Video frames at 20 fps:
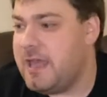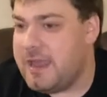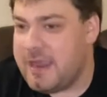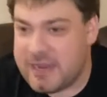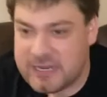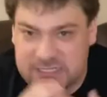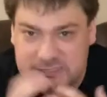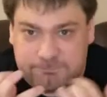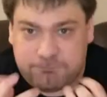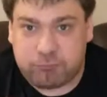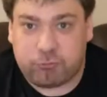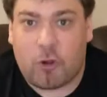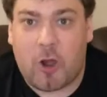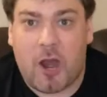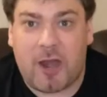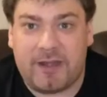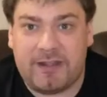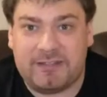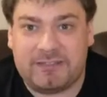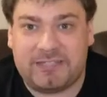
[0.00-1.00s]
is
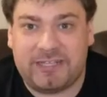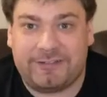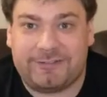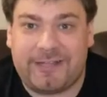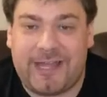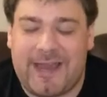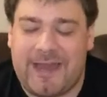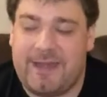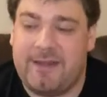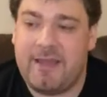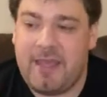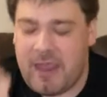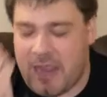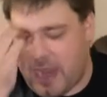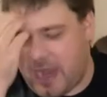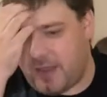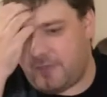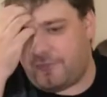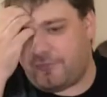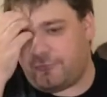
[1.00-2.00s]
brought into light.
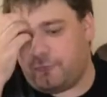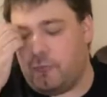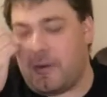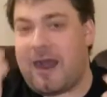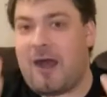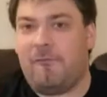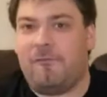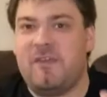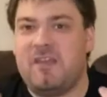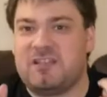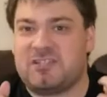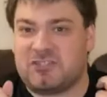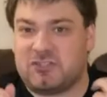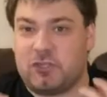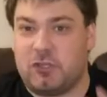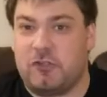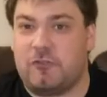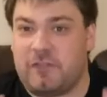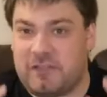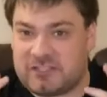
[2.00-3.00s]
And throughout this
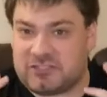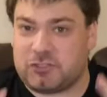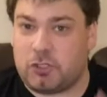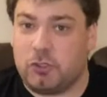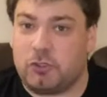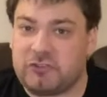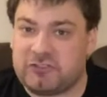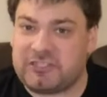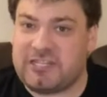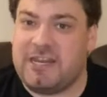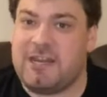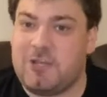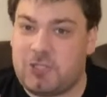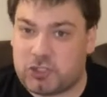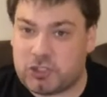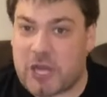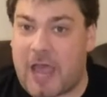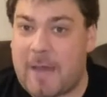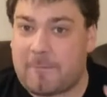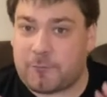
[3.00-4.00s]

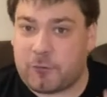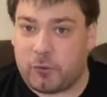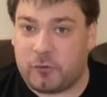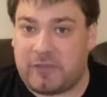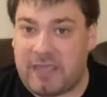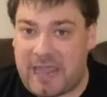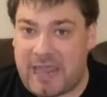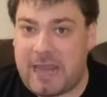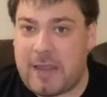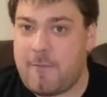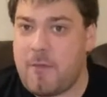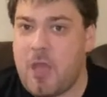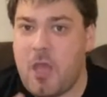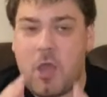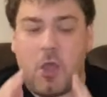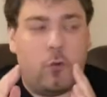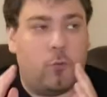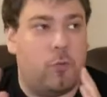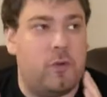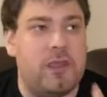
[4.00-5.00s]
13-chapter game,
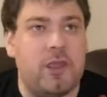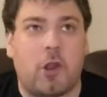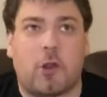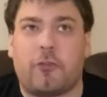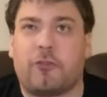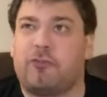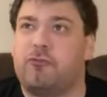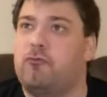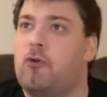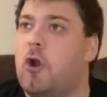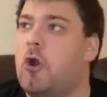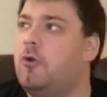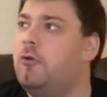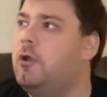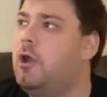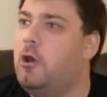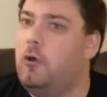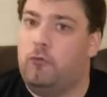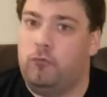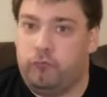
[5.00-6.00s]
we are
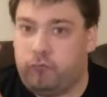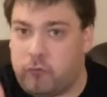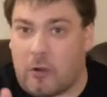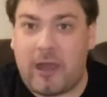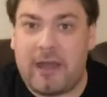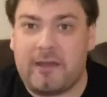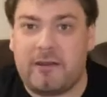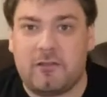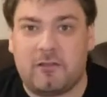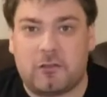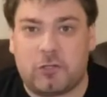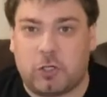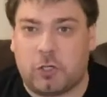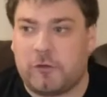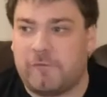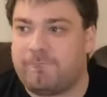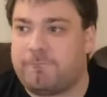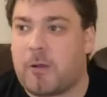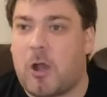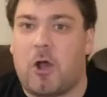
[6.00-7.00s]
thrown
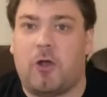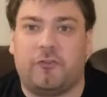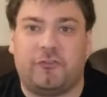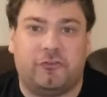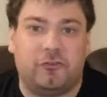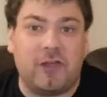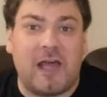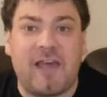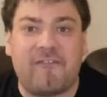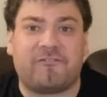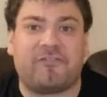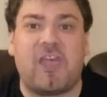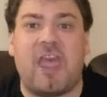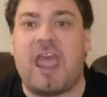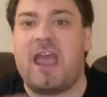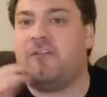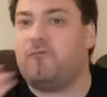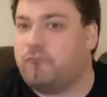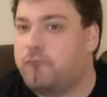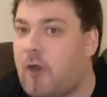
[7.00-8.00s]
curveballs left and